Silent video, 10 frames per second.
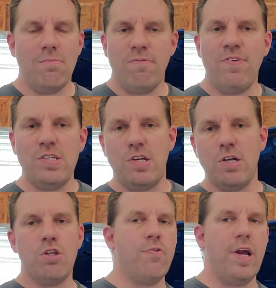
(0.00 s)

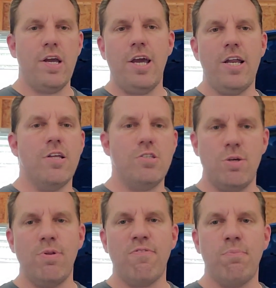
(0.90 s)
visited the Grand Canyon,
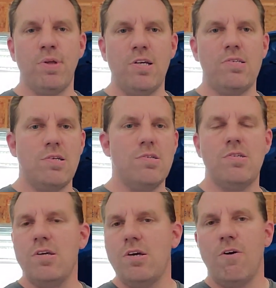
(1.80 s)
some different
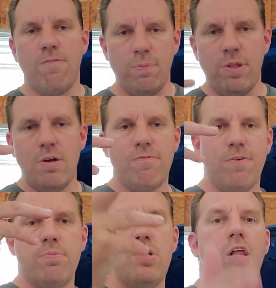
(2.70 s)
places from
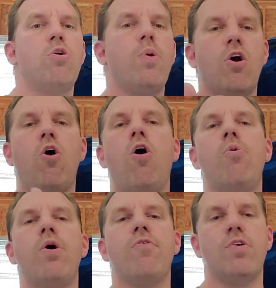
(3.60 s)
Delaware all the
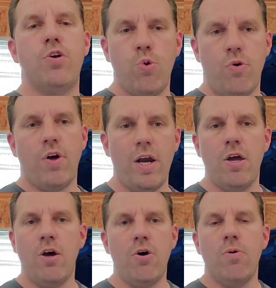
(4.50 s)
way over to North
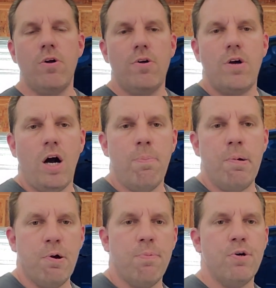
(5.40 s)
Idaho, up
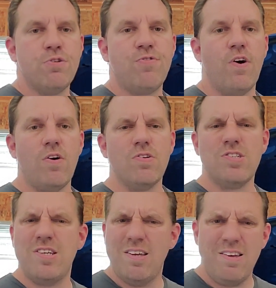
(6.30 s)
here in Post
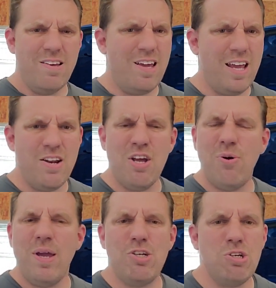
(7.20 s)
Falls, and
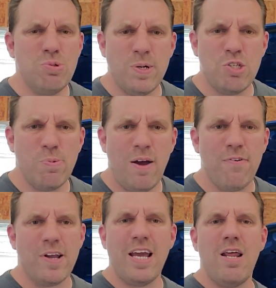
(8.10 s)
no issues
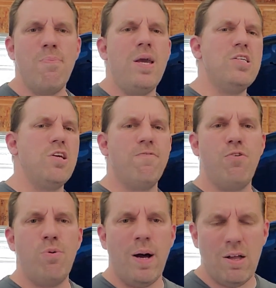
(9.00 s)
whatsoever. Getting amazing
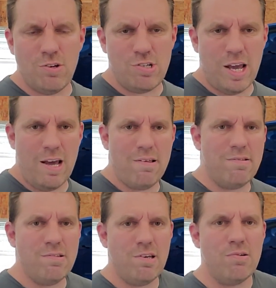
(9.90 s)
fuel mileage
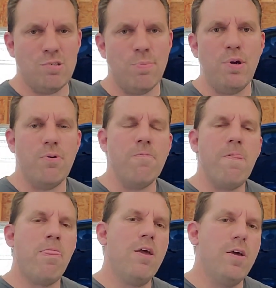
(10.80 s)
to boot.
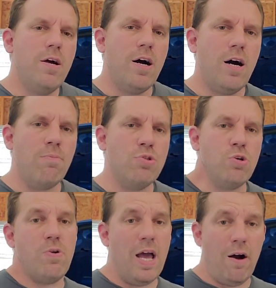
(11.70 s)
So
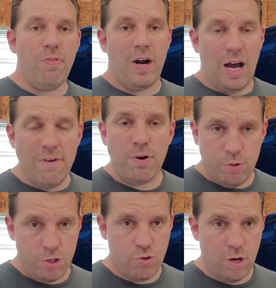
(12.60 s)
now that I've
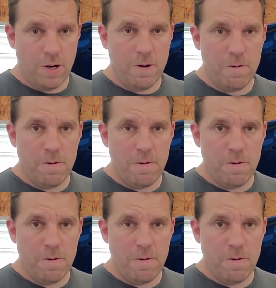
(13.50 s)
owned the truck,